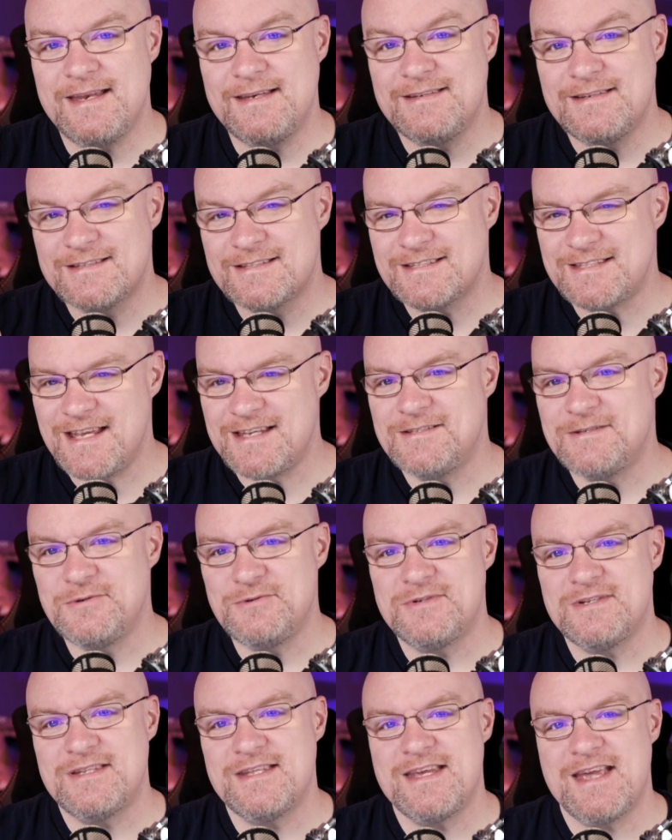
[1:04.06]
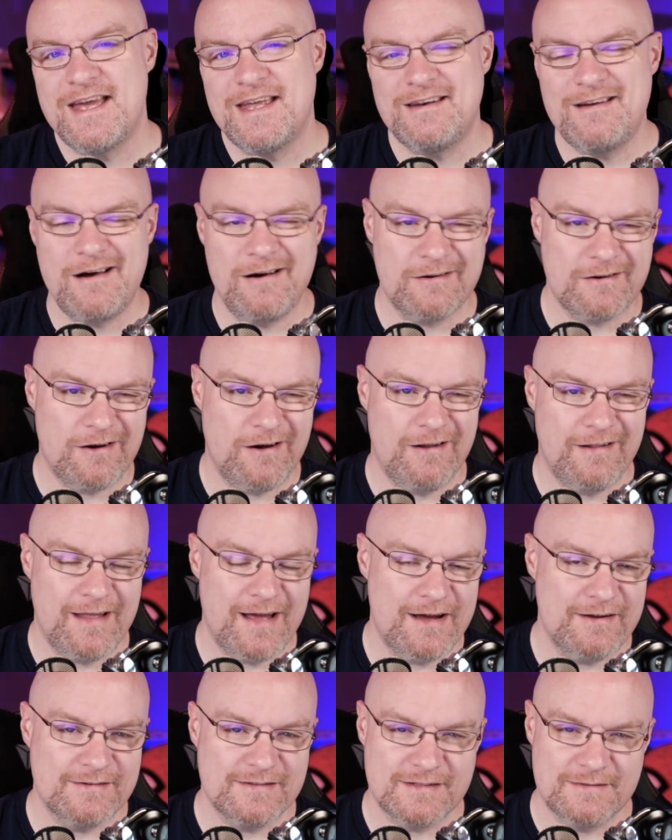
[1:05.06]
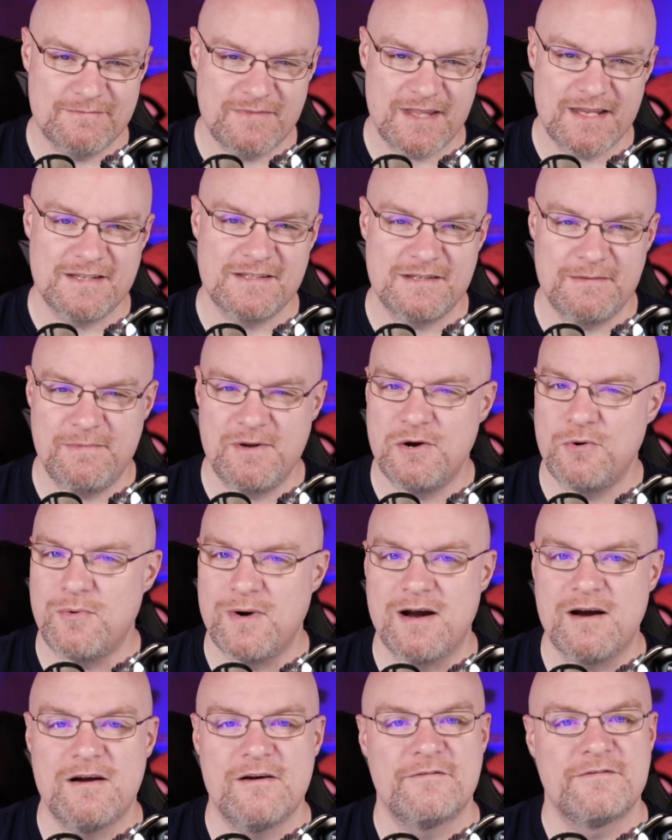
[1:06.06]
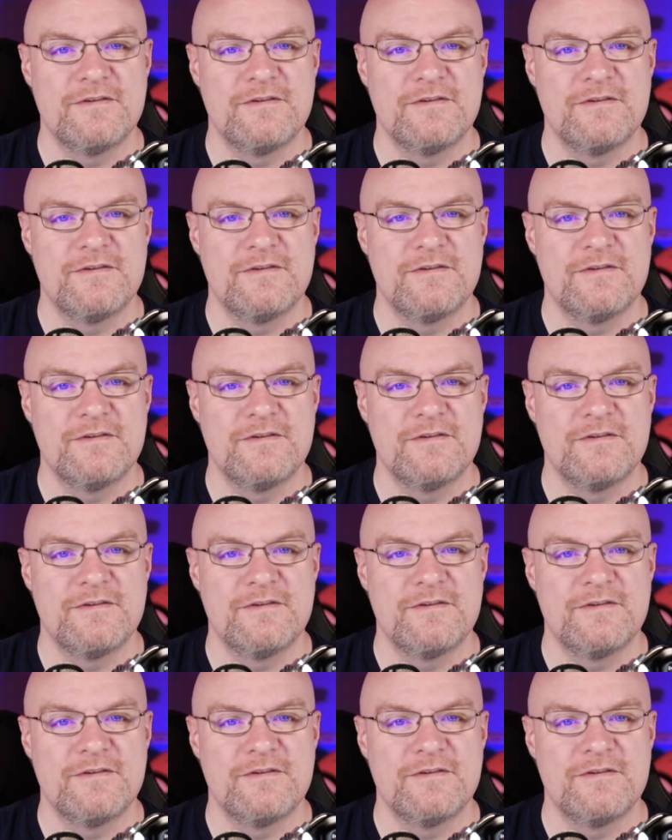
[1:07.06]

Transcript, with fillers: then stay tuned to the end. I'll call out some things to be aware